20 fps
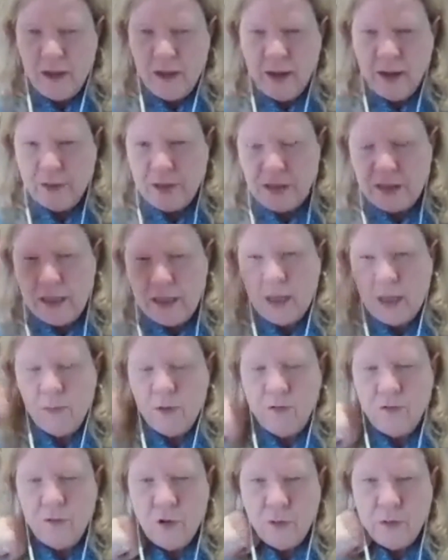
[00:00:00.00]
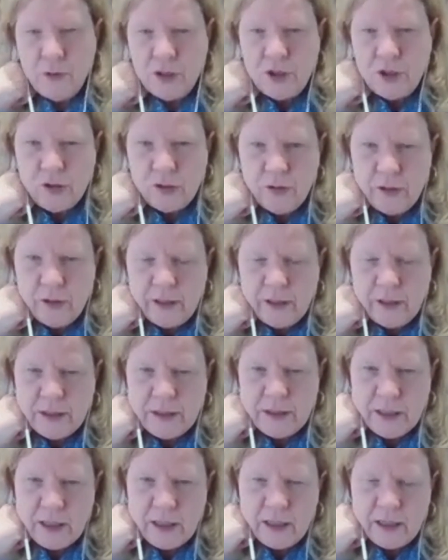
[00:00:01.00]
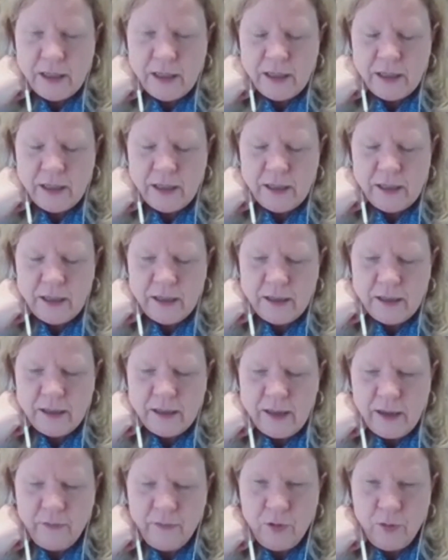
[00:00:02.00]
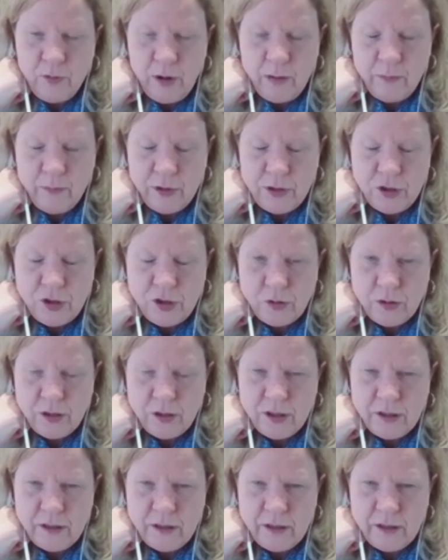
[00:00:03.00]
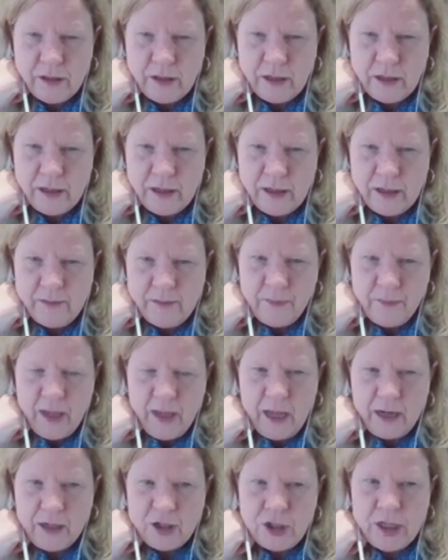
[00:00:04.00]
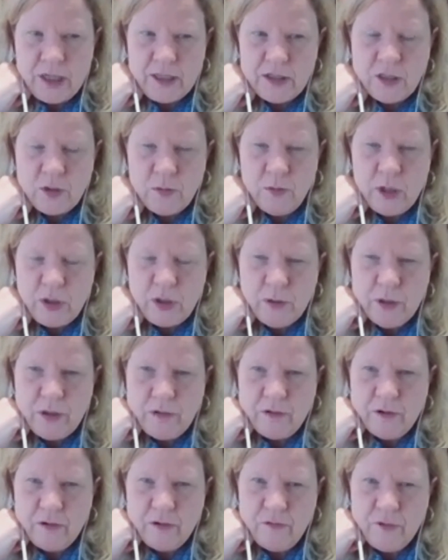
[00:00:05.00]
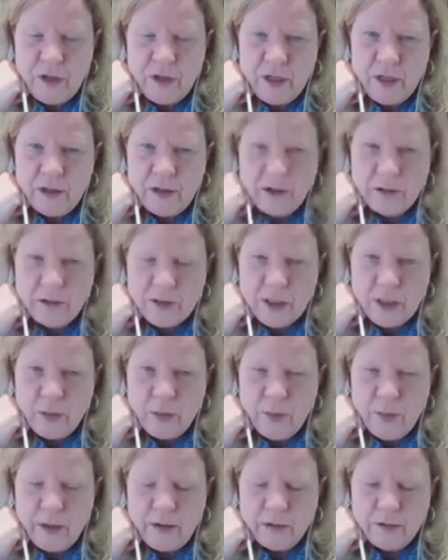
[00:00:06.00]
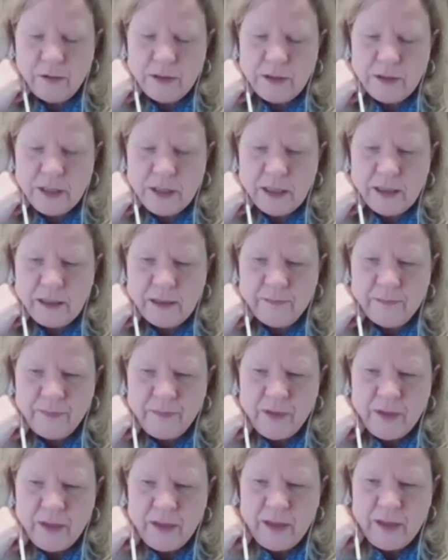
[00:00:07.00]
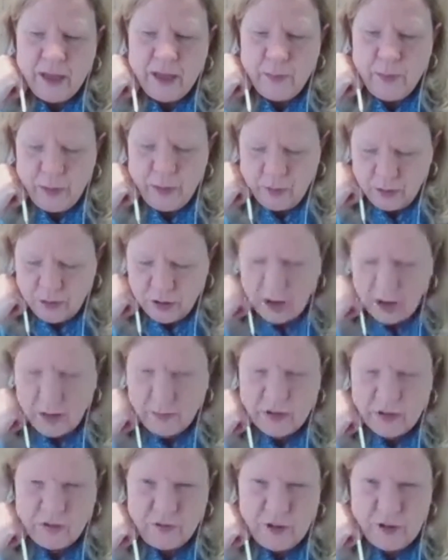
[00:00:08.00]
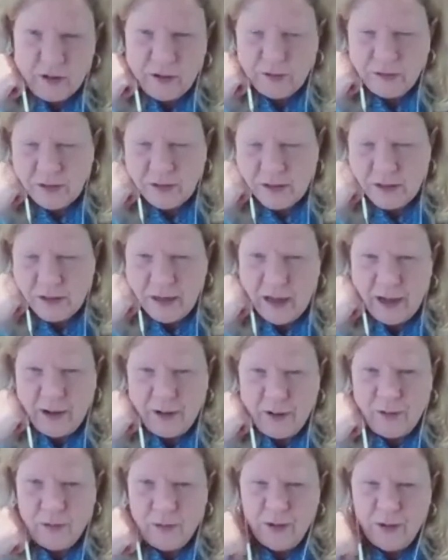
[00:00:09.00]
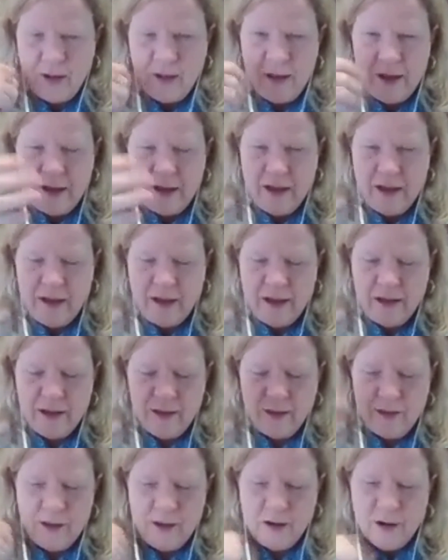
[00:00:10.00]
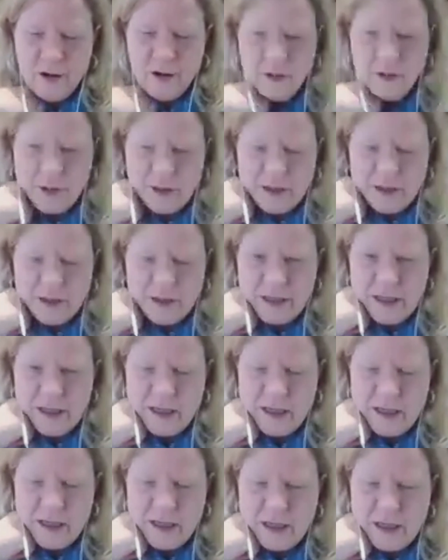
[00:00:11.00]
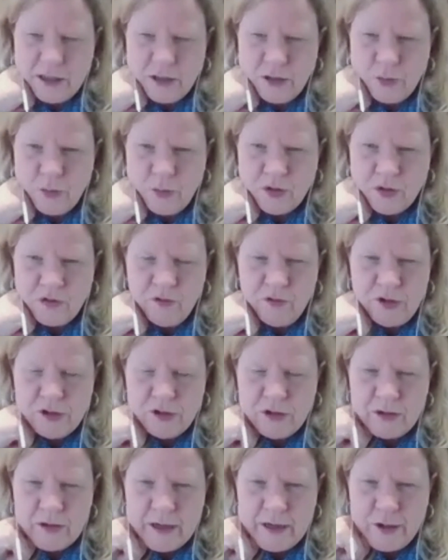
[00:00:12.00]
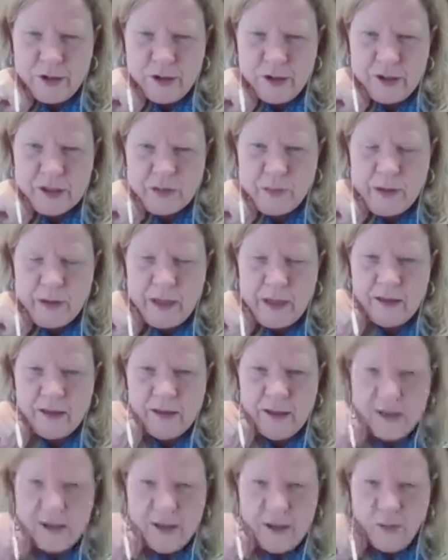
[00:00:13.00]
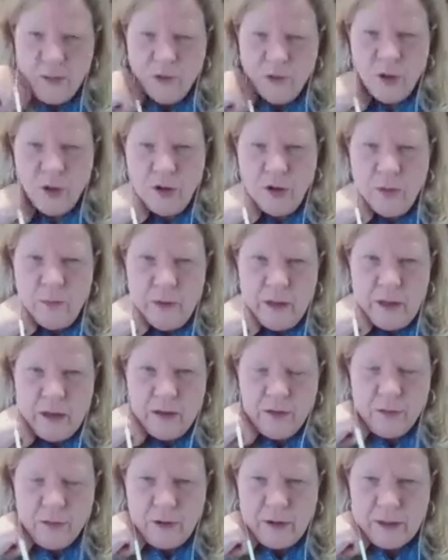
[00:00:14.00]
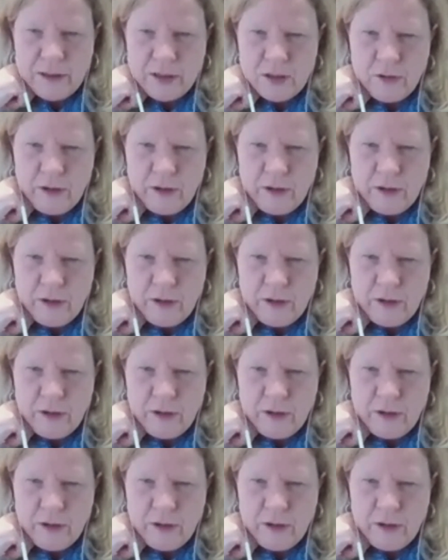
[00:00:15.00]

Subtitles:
I was saying before we joined everyone with Georgia that I had a chance to watch one of your videos about autonomous vehicles and how they are really key to Uber's future. And you just make what could be otherwise